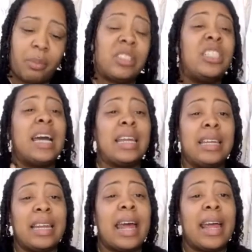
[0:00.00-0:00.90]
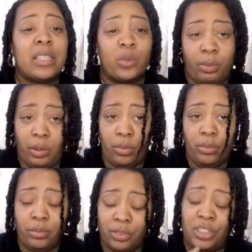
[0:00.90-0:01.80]
But she got in that ass with Blue.
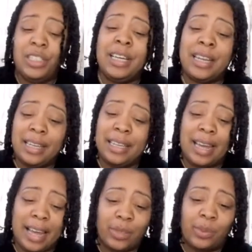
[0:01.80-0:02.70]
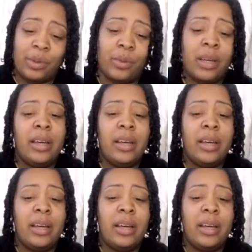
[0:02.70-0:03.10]
She got in that ass with Blue.